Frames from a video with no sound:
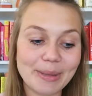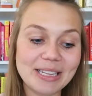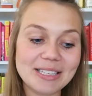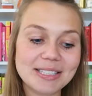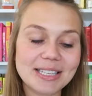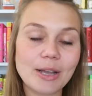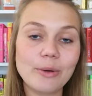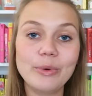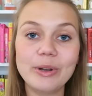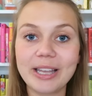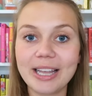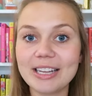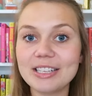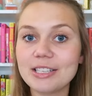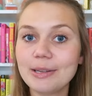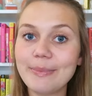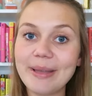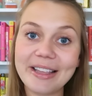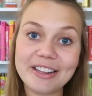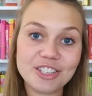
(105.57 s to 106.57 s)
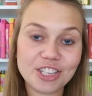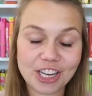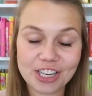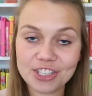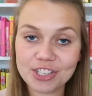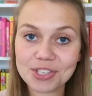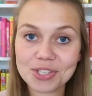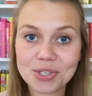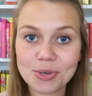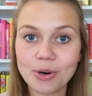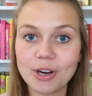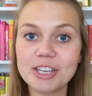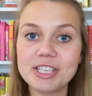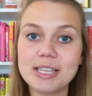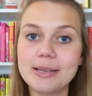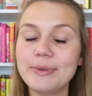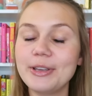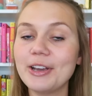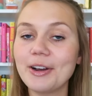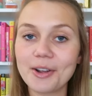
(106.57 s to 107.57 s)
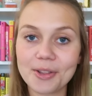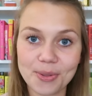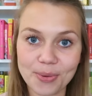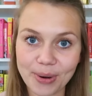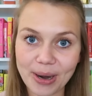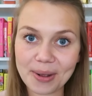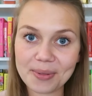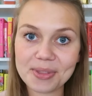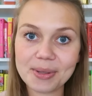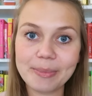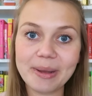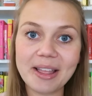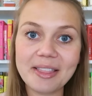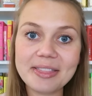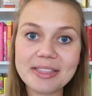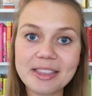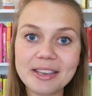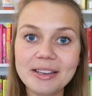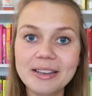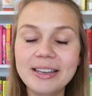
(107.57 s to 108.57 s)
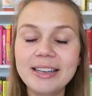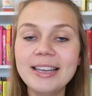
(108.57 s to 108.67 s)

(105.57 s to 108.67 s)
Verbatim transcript: means that we'll get to make changes to our TBR throughout the month.